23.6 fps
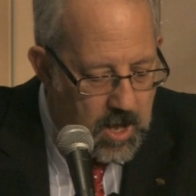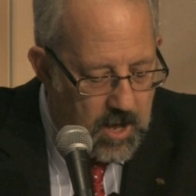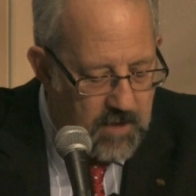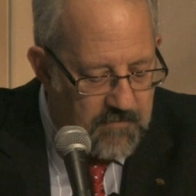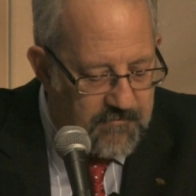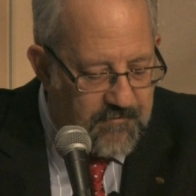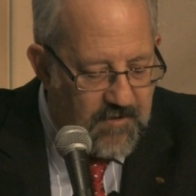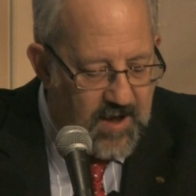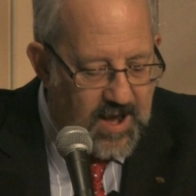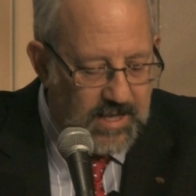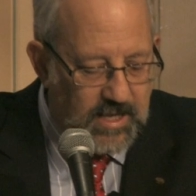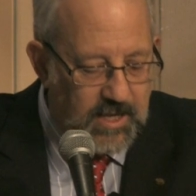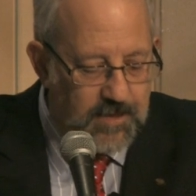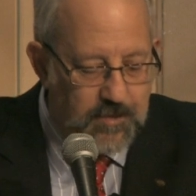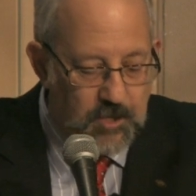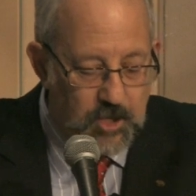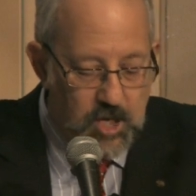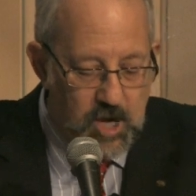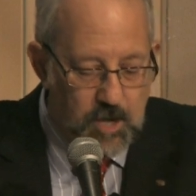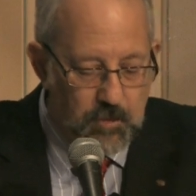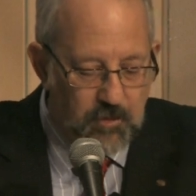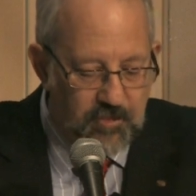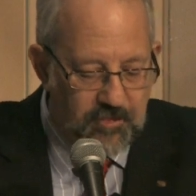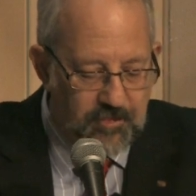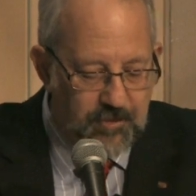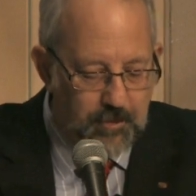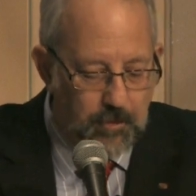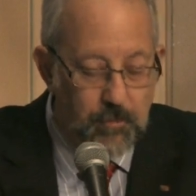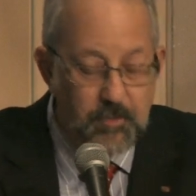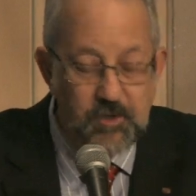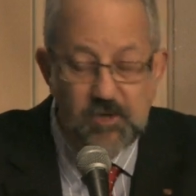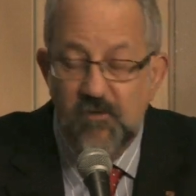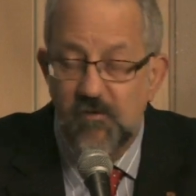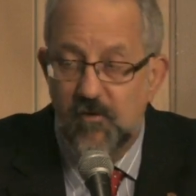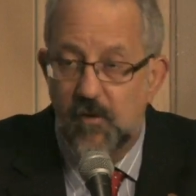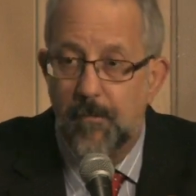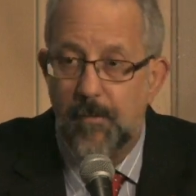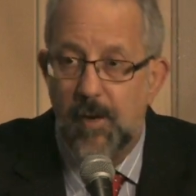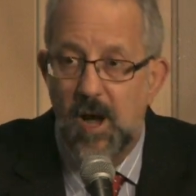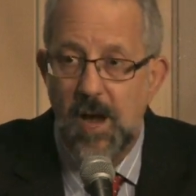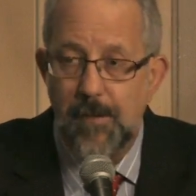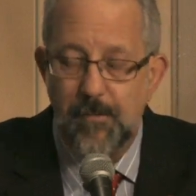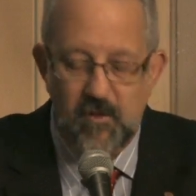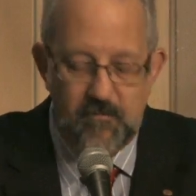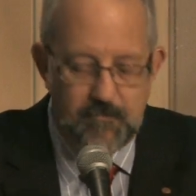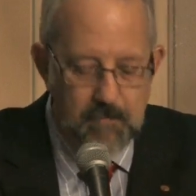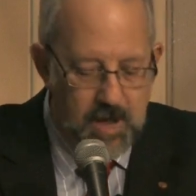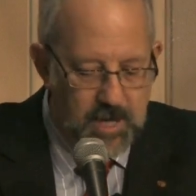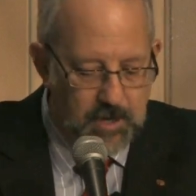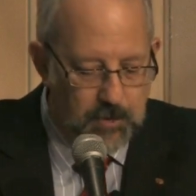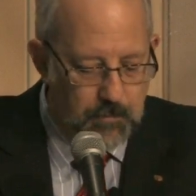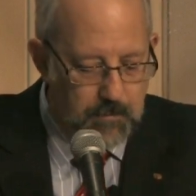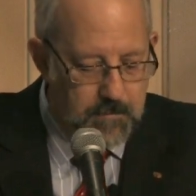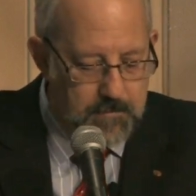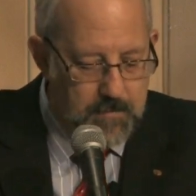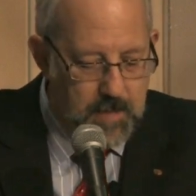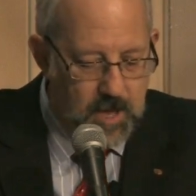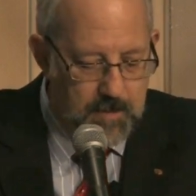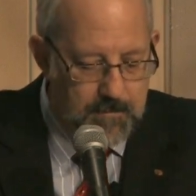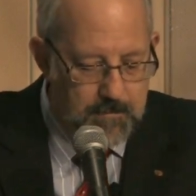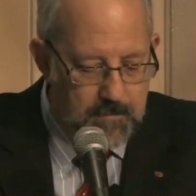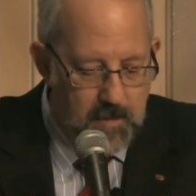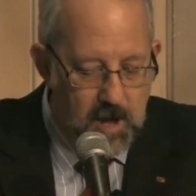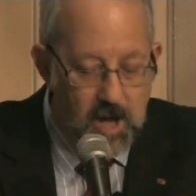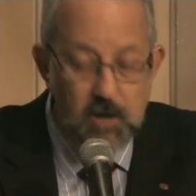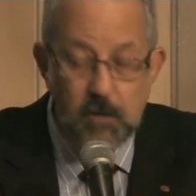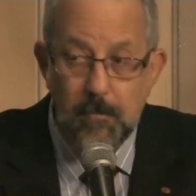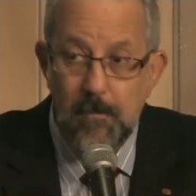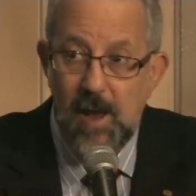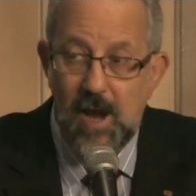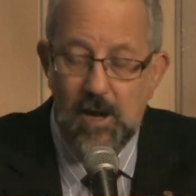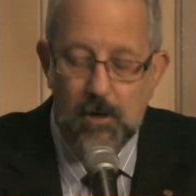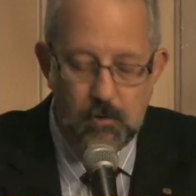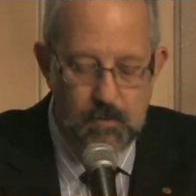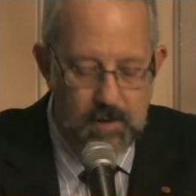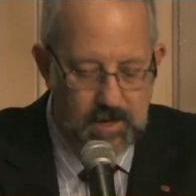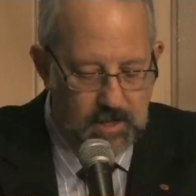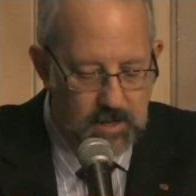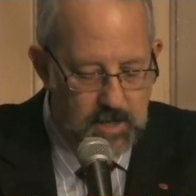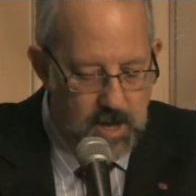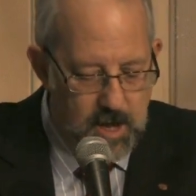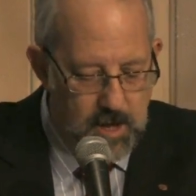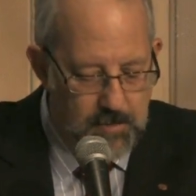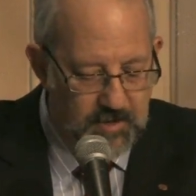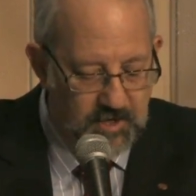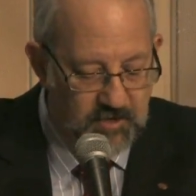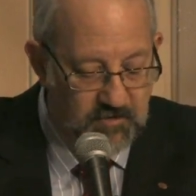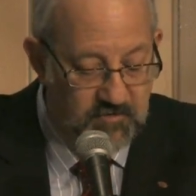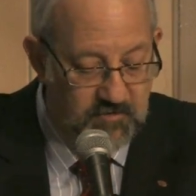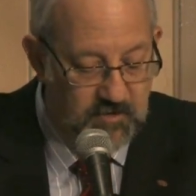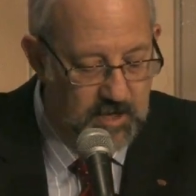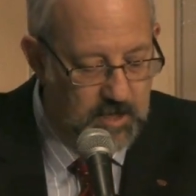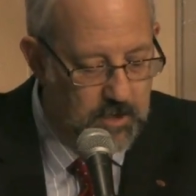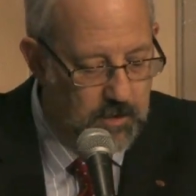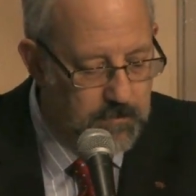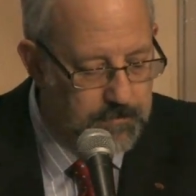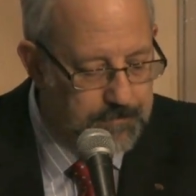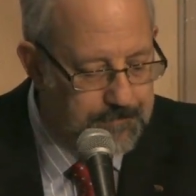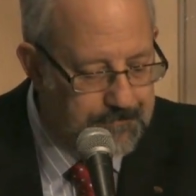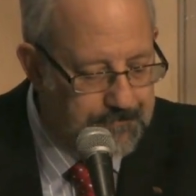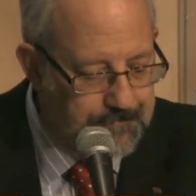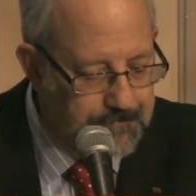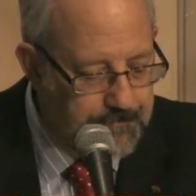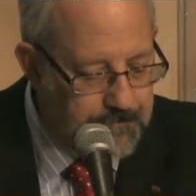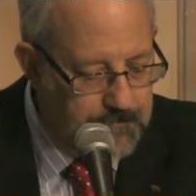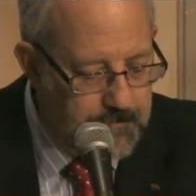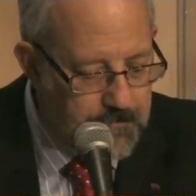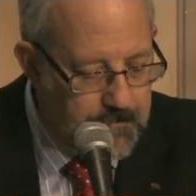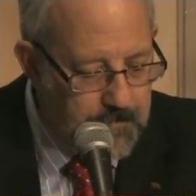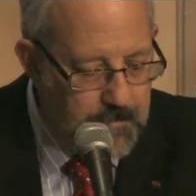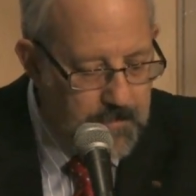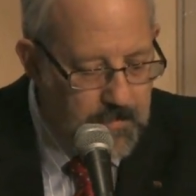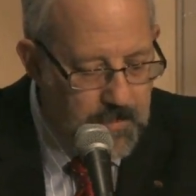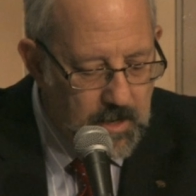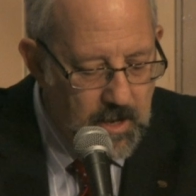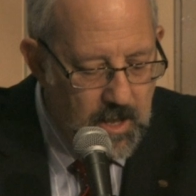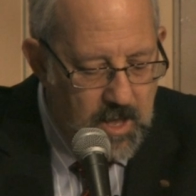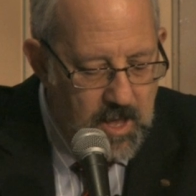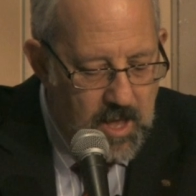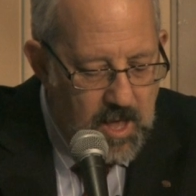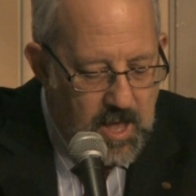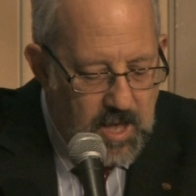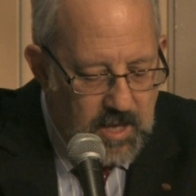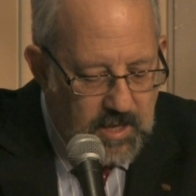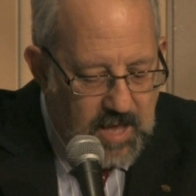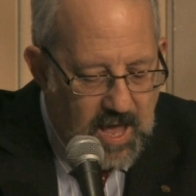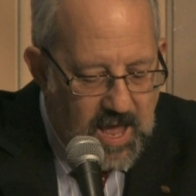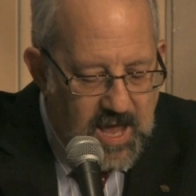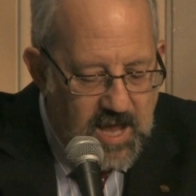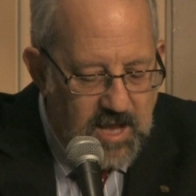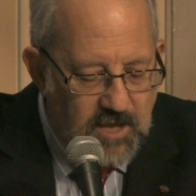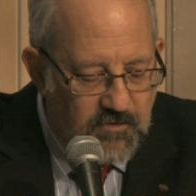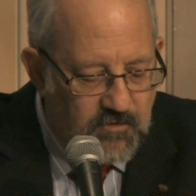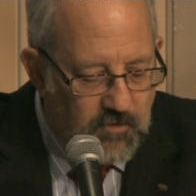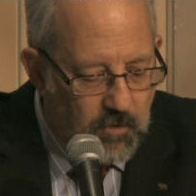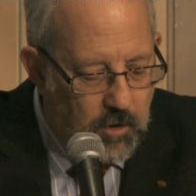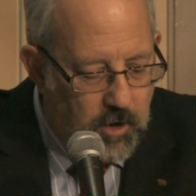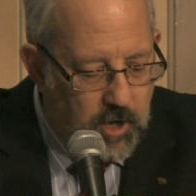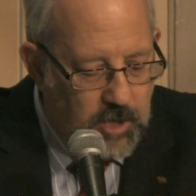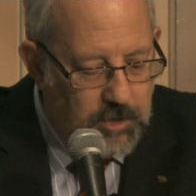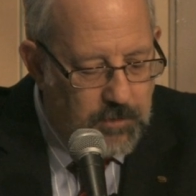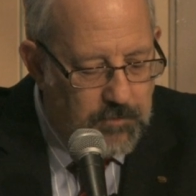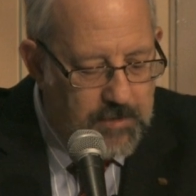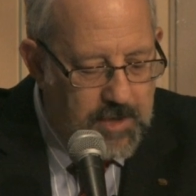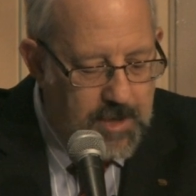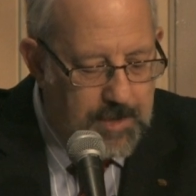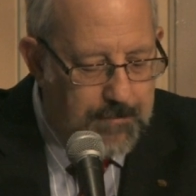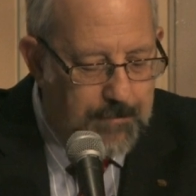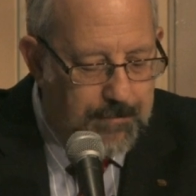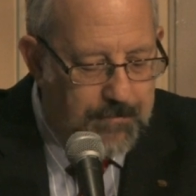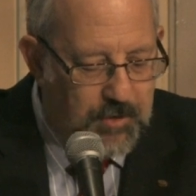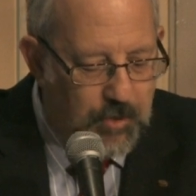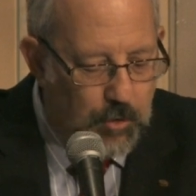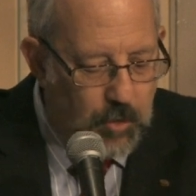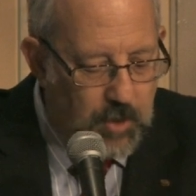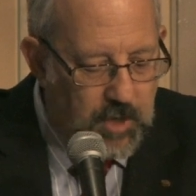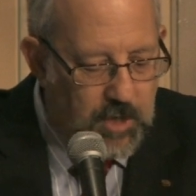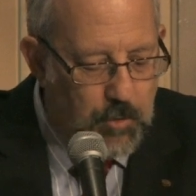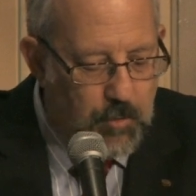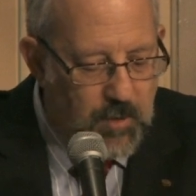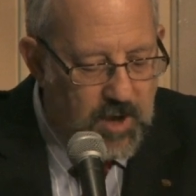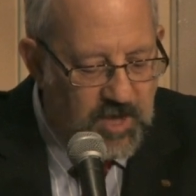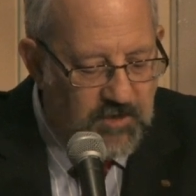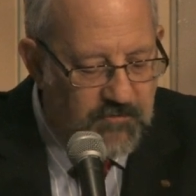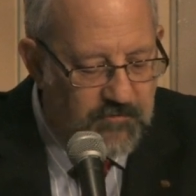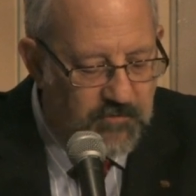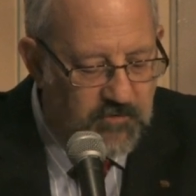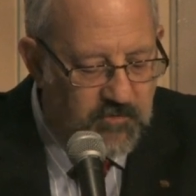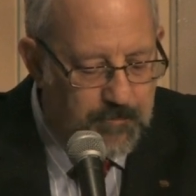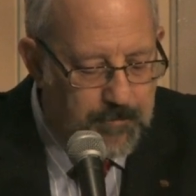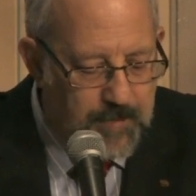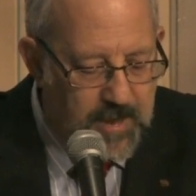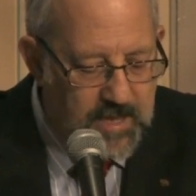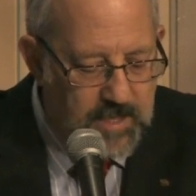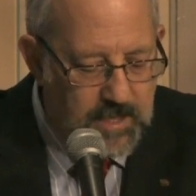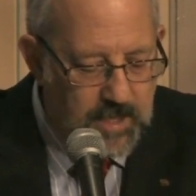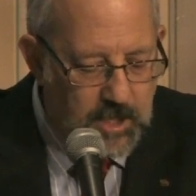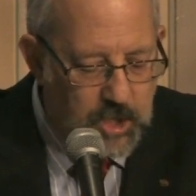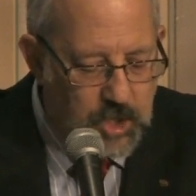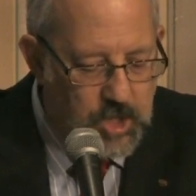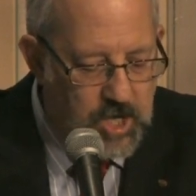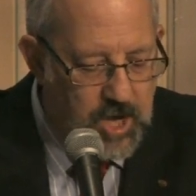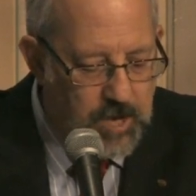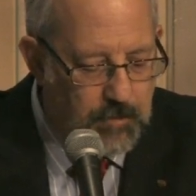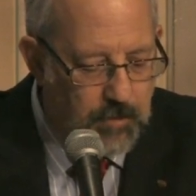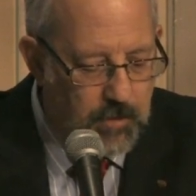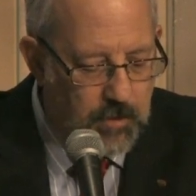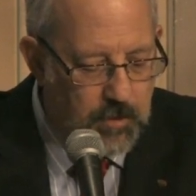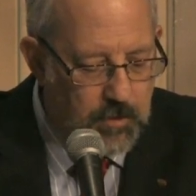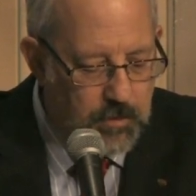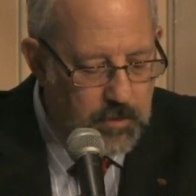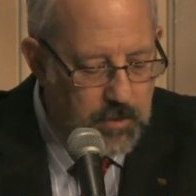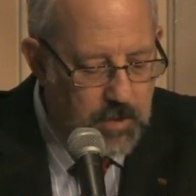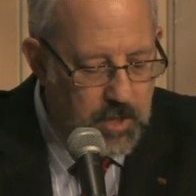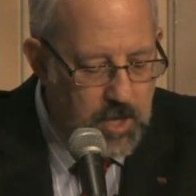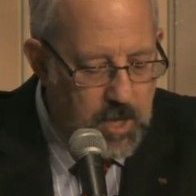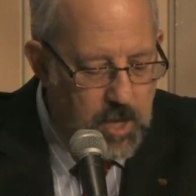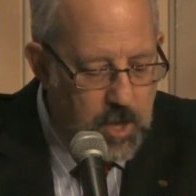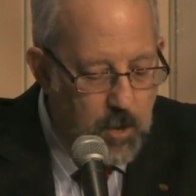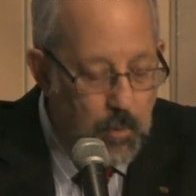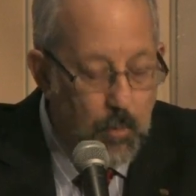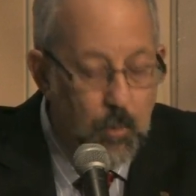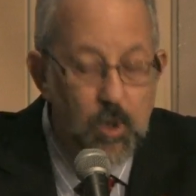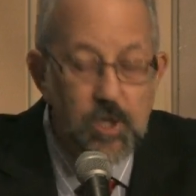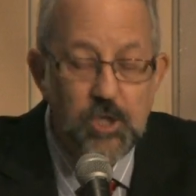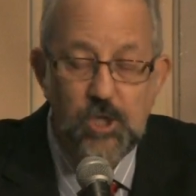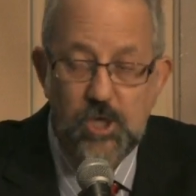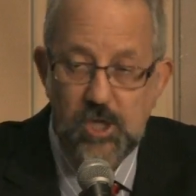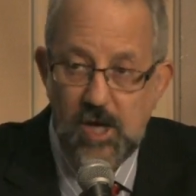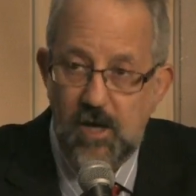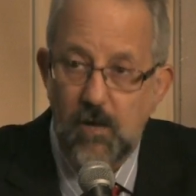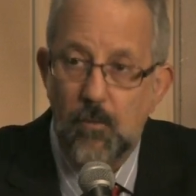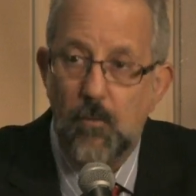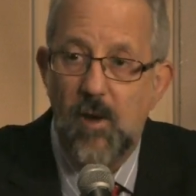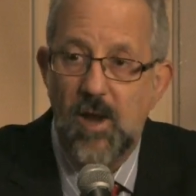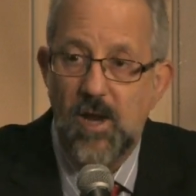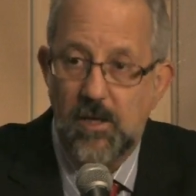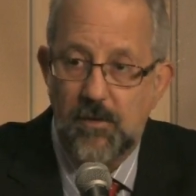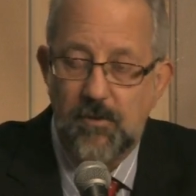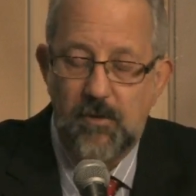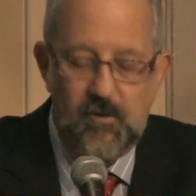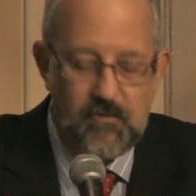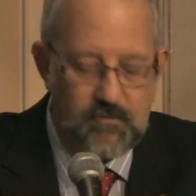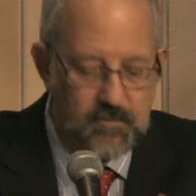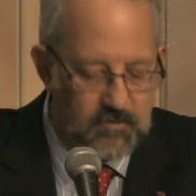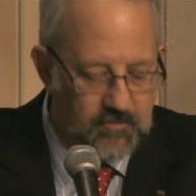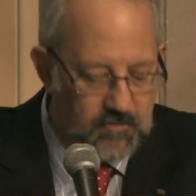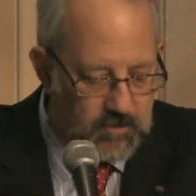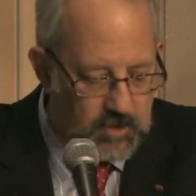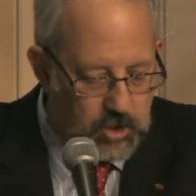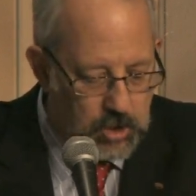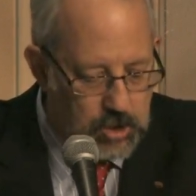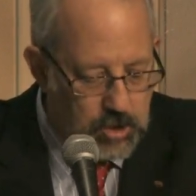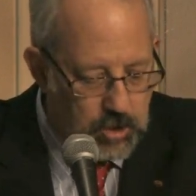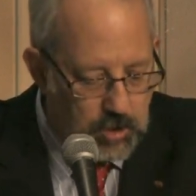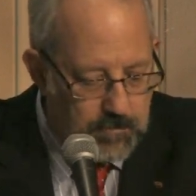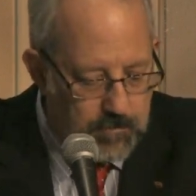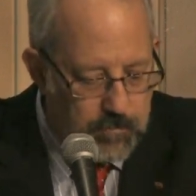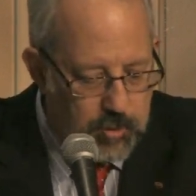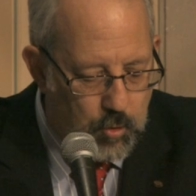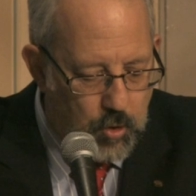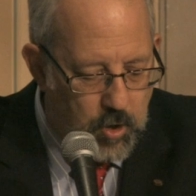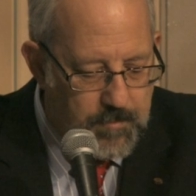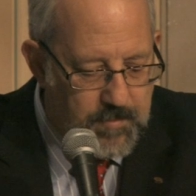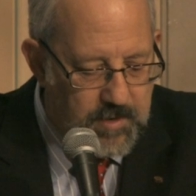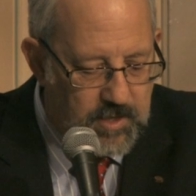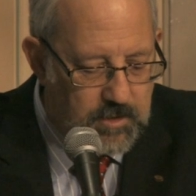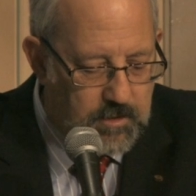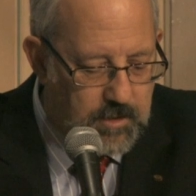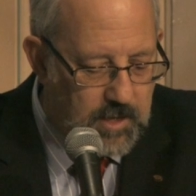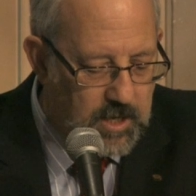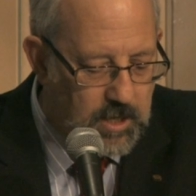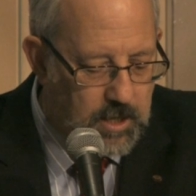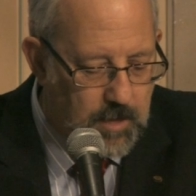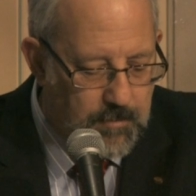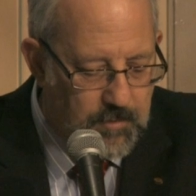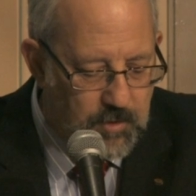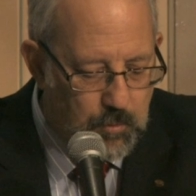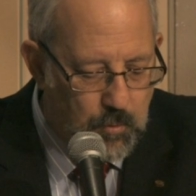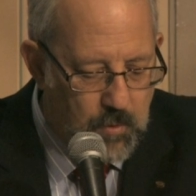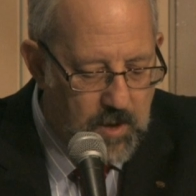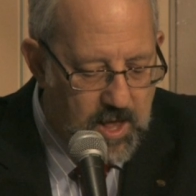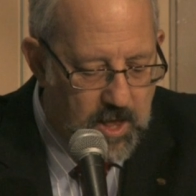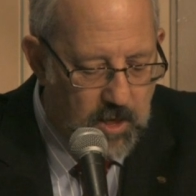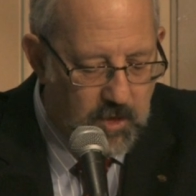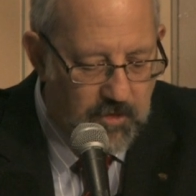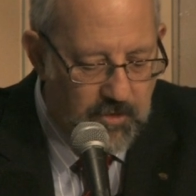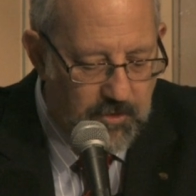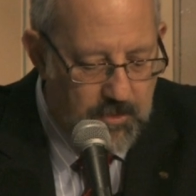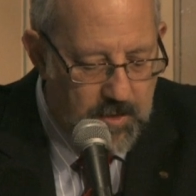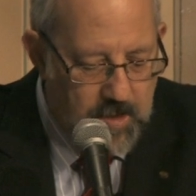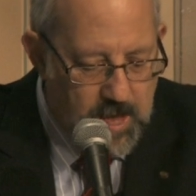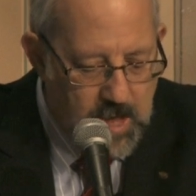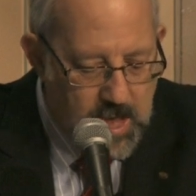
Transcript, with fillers: Finally, in the general theory, which is the Bible of modern macroeconomics still, Keynes argued that purely wasteful spending in general would generate this additional employment, income, and wealth.